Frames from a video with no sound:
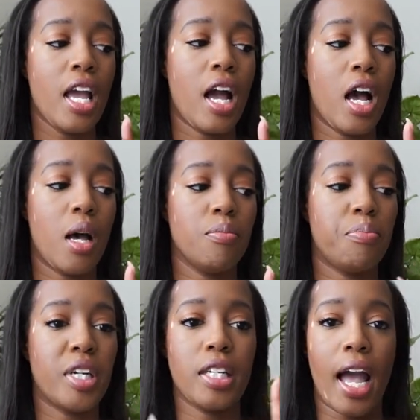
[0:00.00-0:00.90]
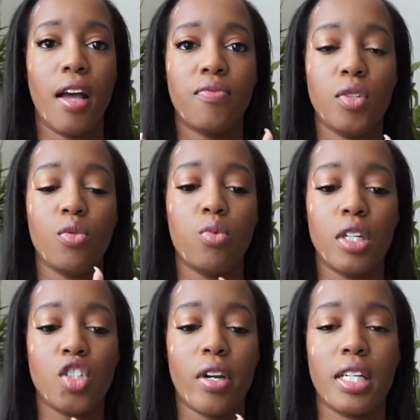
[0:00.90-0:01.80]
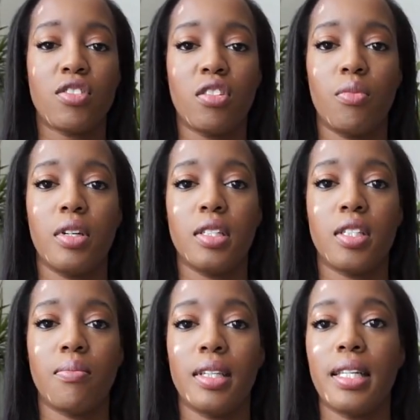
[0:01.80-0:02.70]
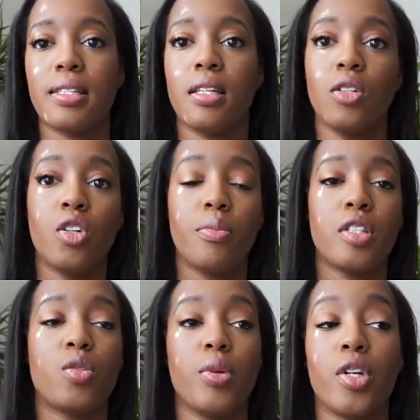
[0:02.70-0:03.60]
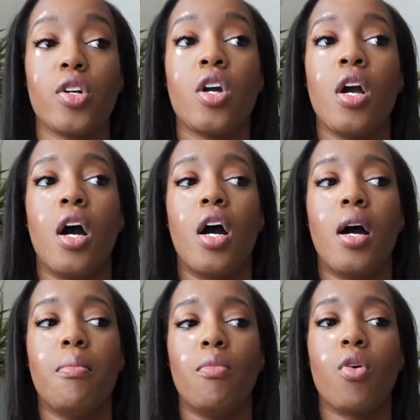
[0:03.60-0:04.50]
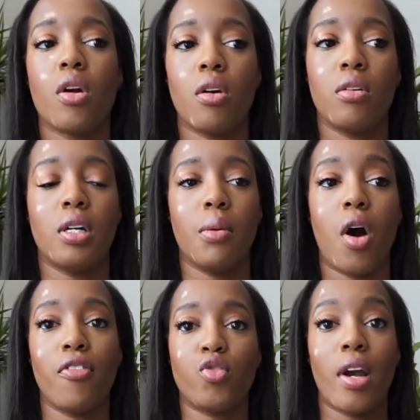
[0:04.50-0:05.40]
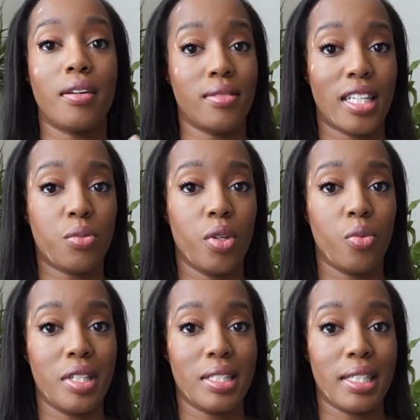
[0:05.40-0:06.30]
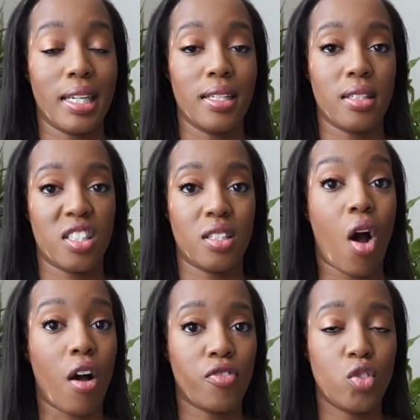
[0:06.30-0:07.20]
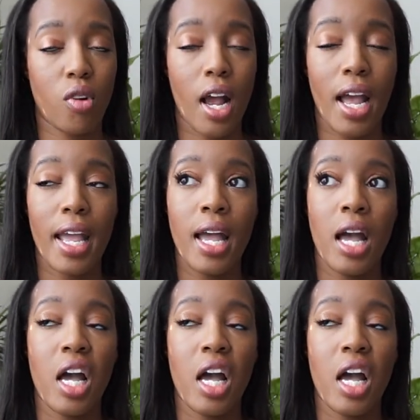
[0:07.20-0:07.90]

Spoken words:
But yeah, if you want to try to get someone something that's a little bit sweeter, more off dry, because that's what a Riesling is, it's off dry,